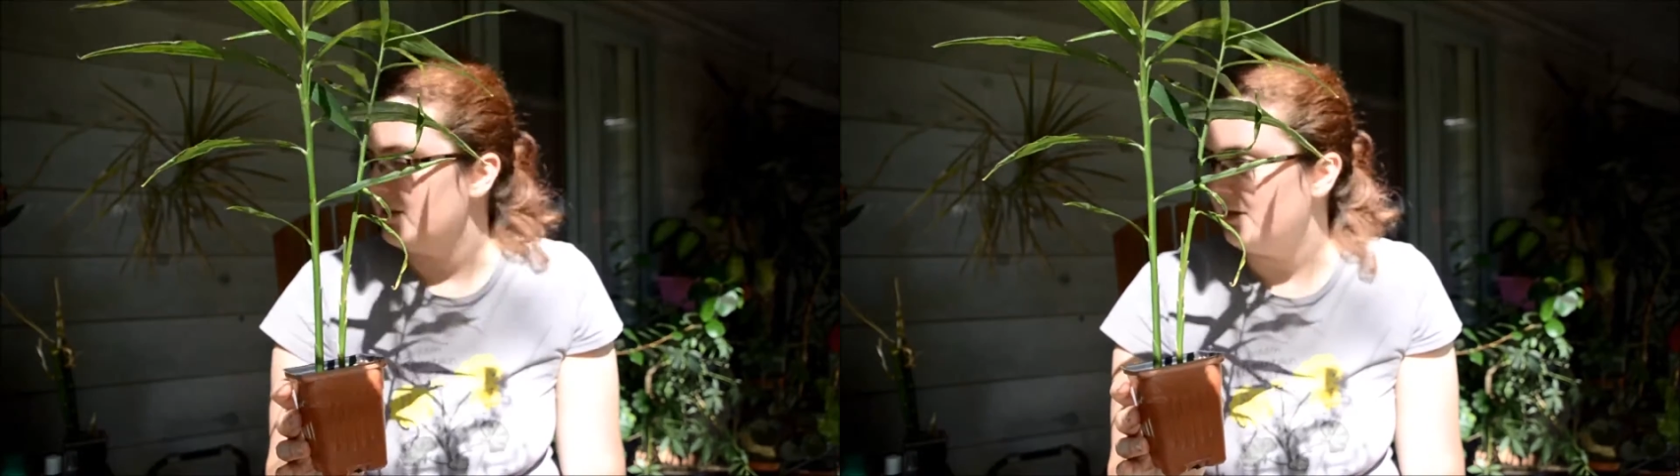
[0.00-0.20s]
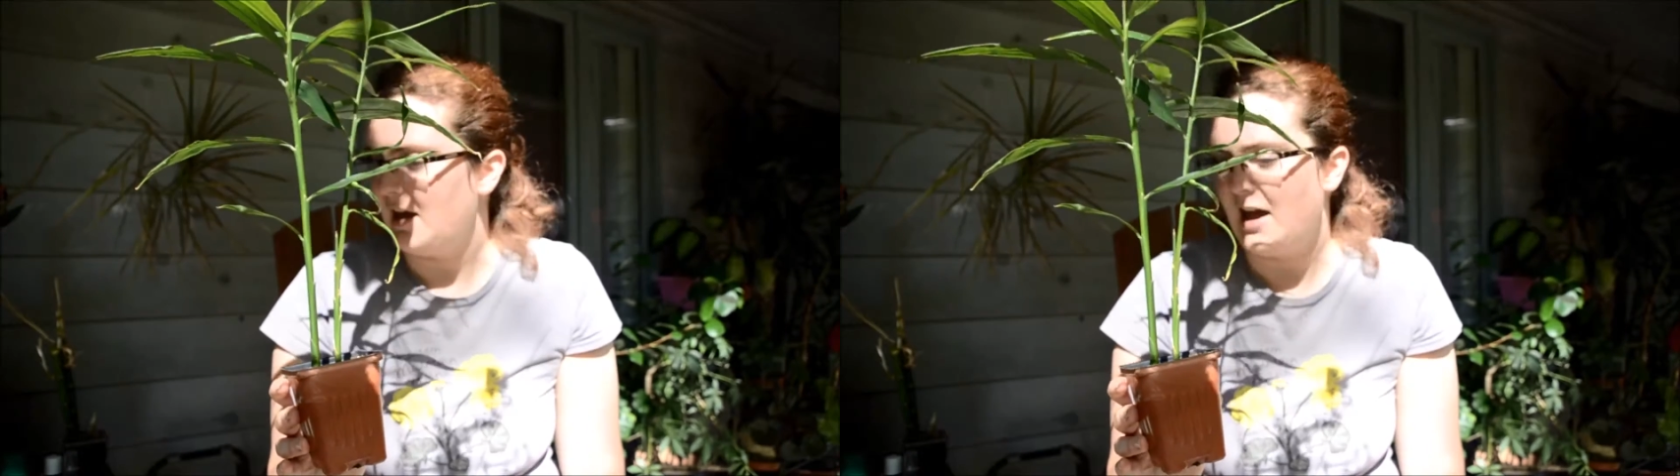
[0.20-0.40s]

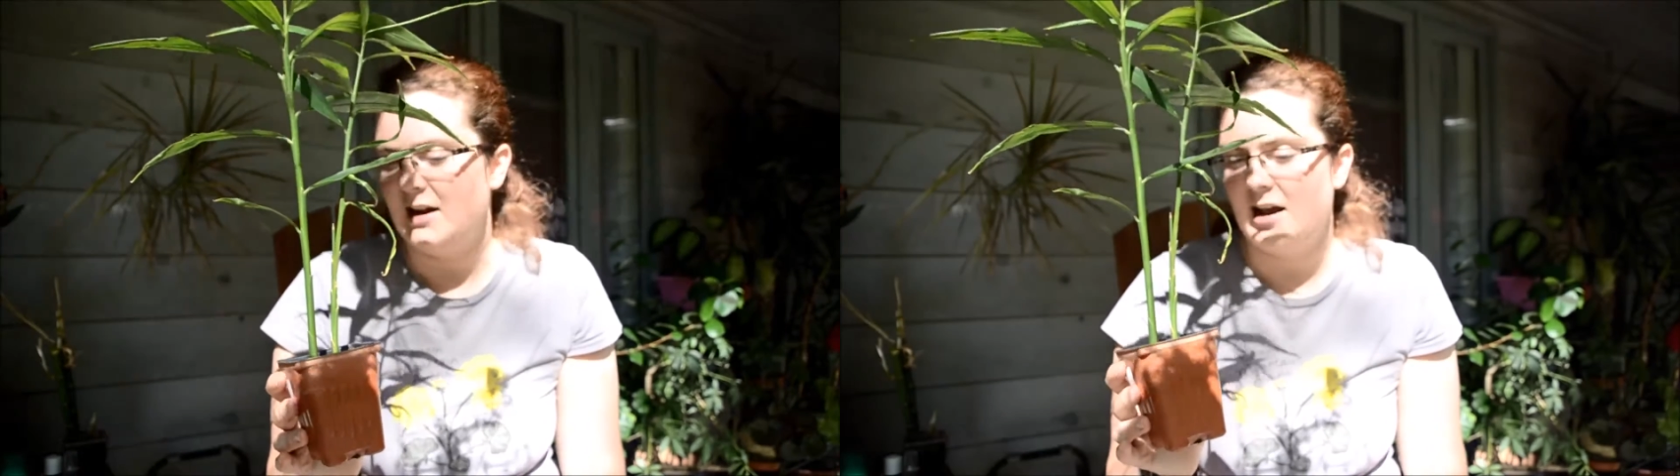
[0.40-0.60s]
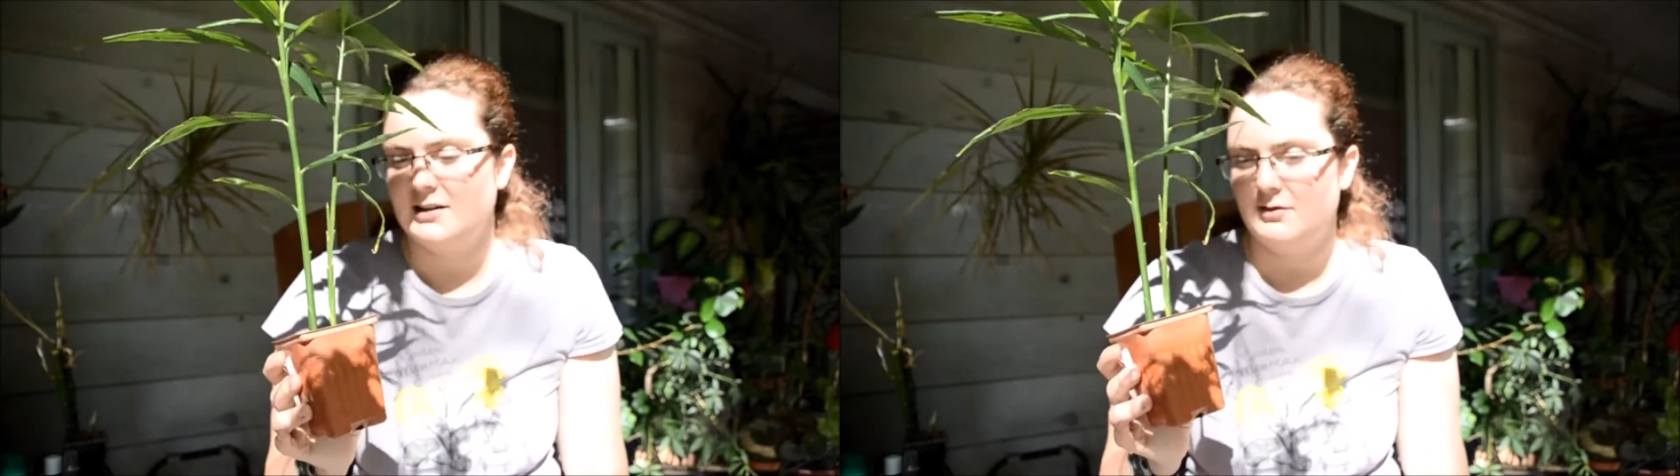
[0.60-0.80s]
then
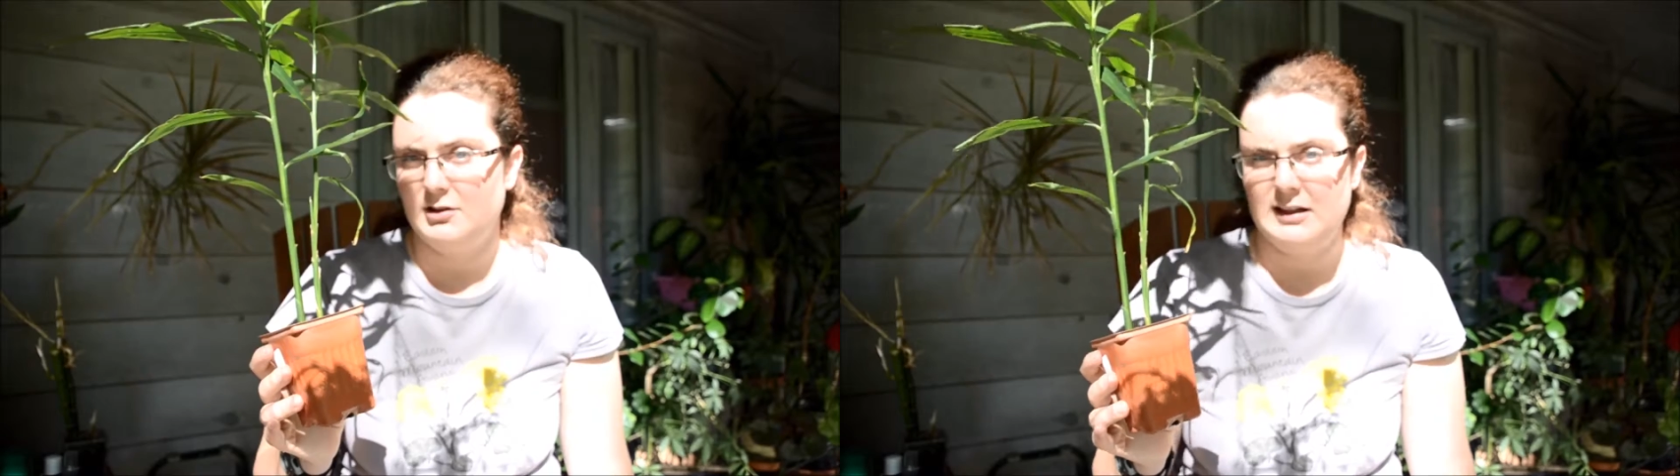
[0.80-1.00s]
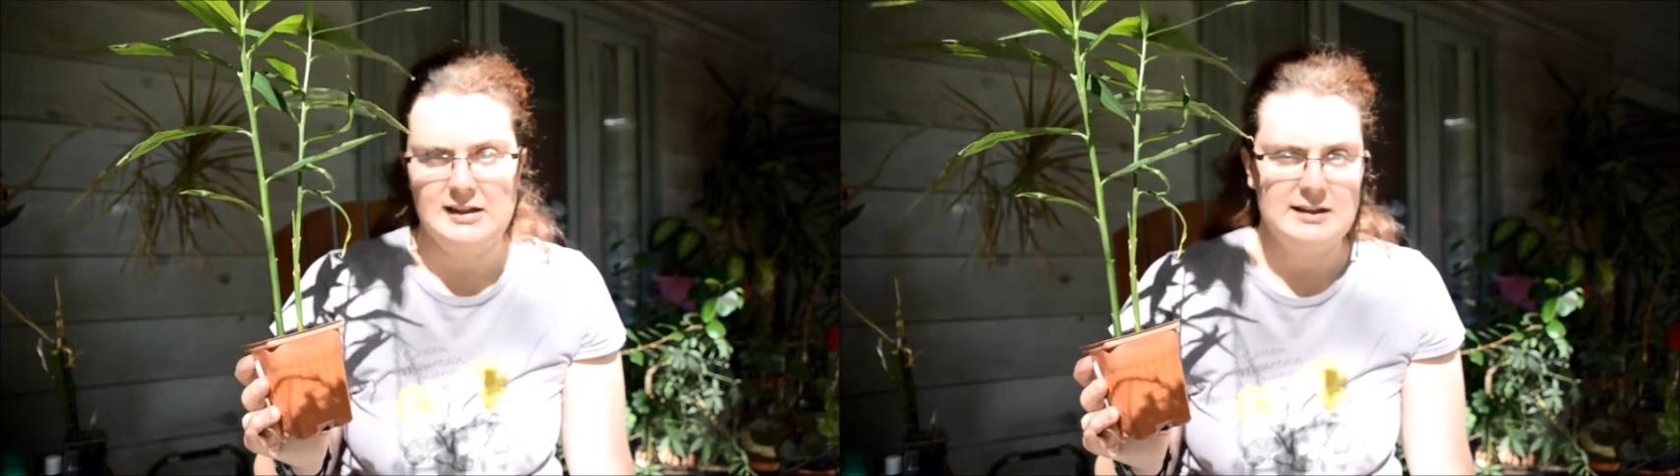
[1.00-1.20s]
I
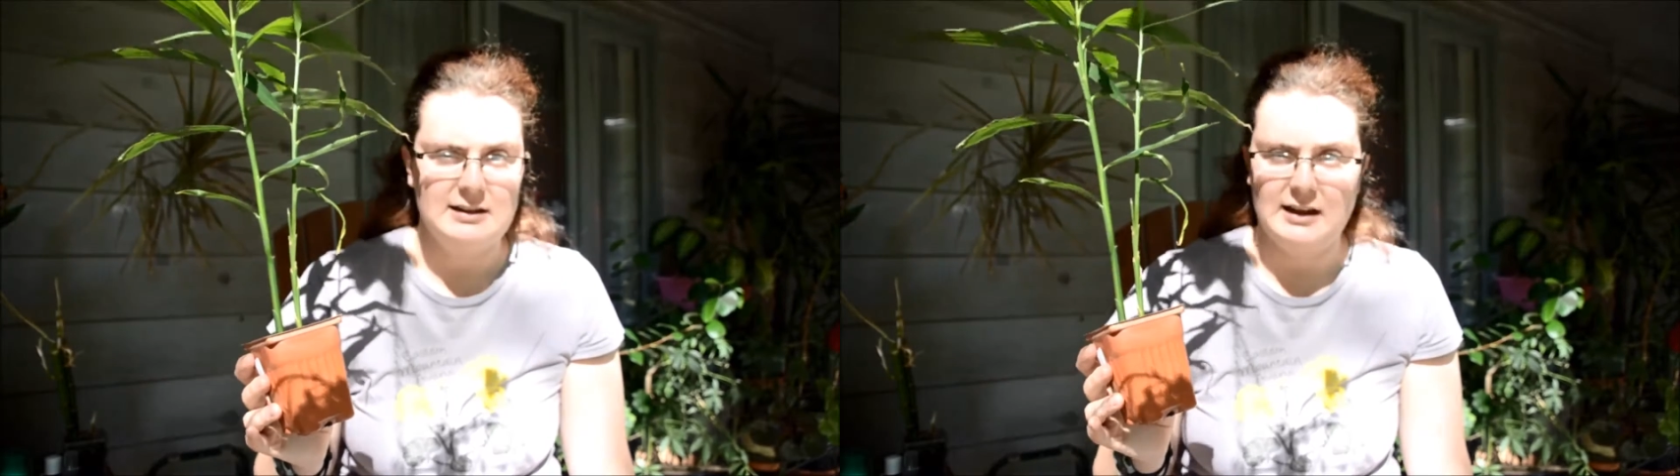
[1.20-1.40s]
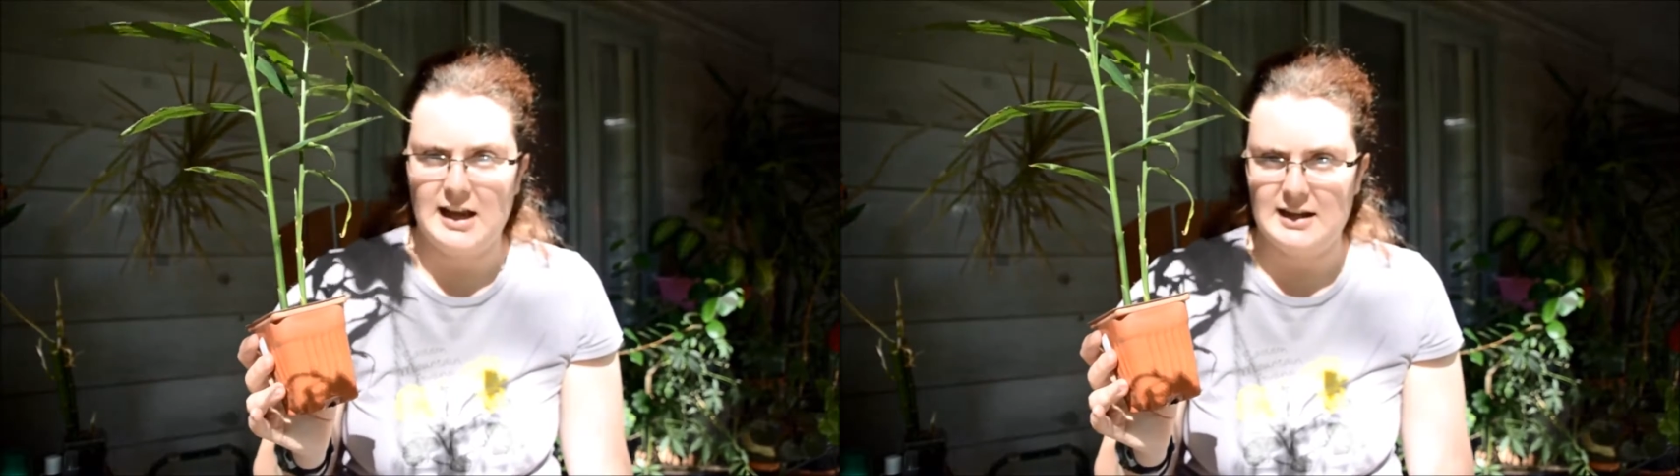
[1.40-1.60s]
definitely need
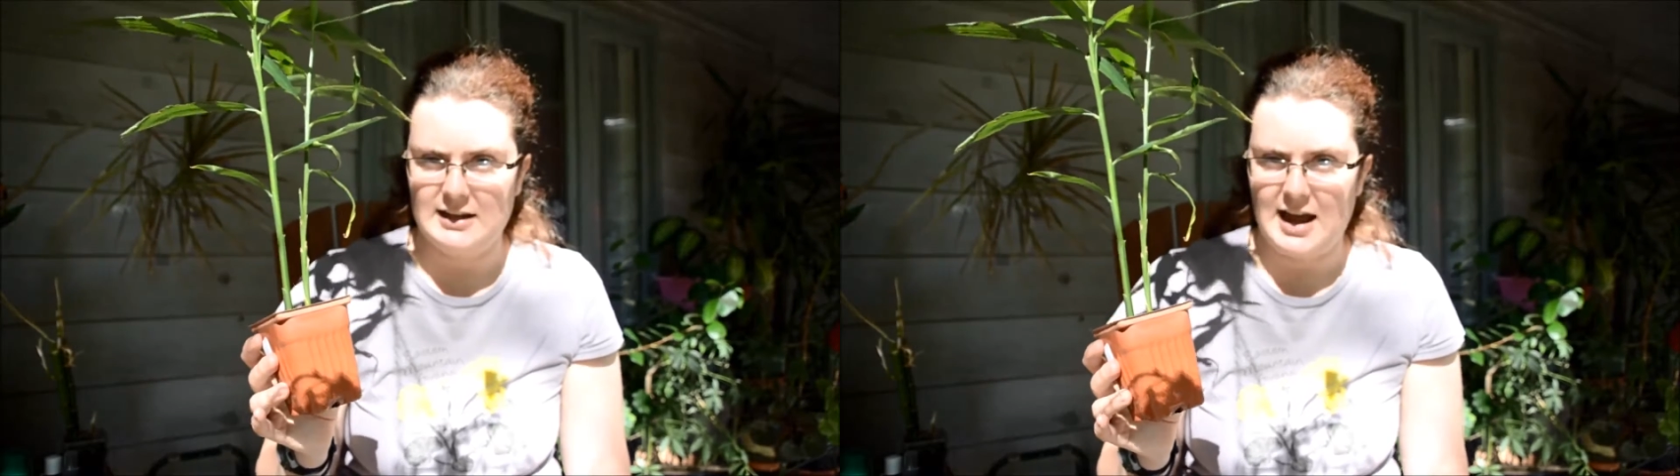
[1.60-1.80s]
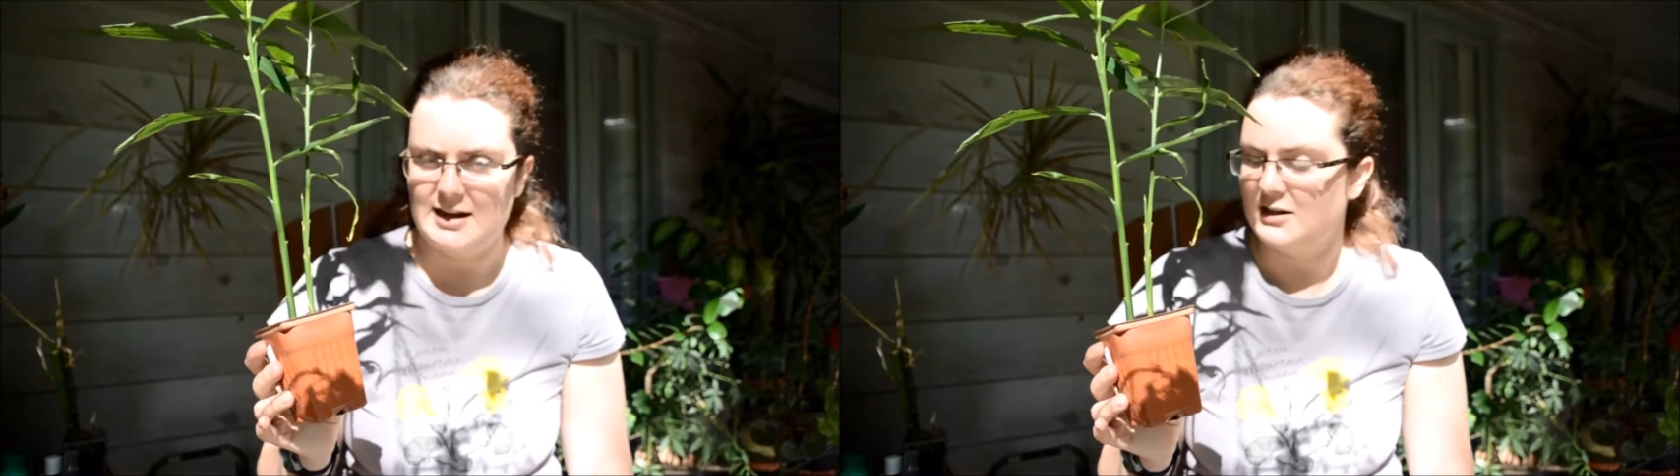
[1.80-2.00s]
to get that